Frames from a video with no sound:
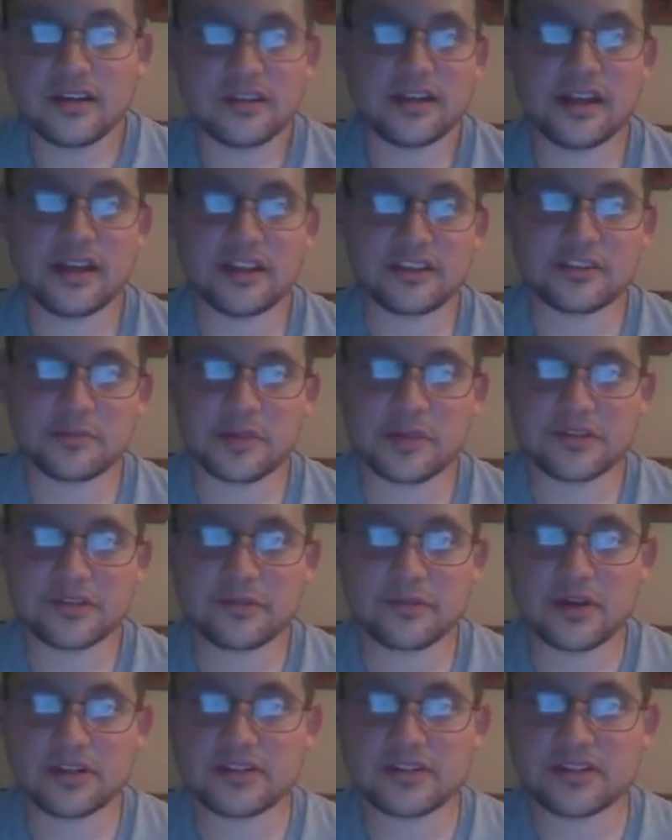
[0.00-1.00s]
Thank you so much
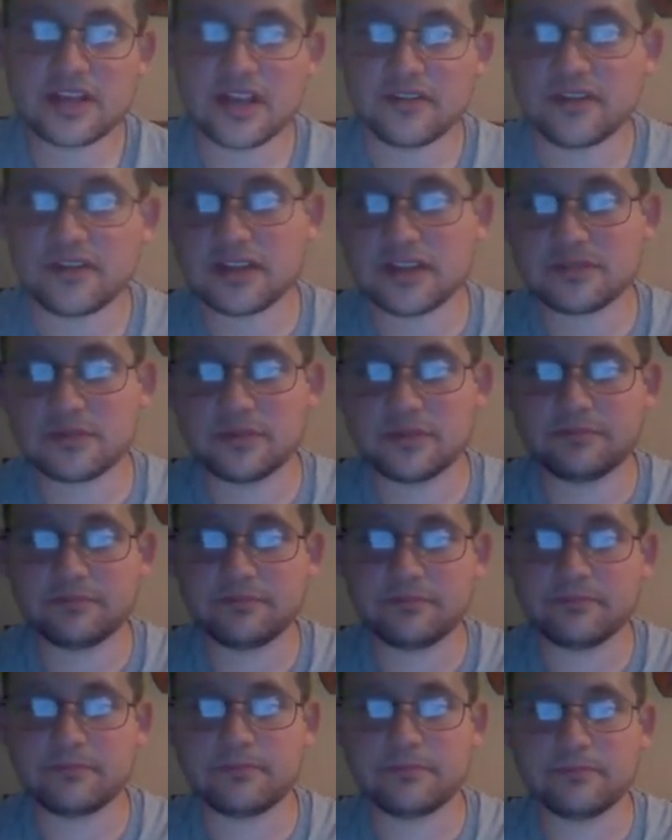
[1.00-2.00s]
for watching. Have a nice one.
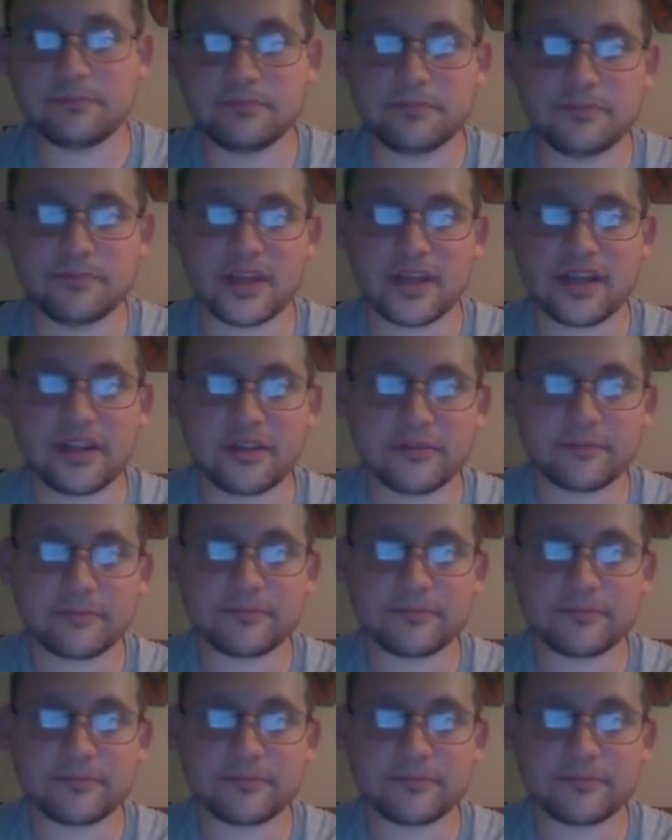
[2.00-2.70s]
Bye.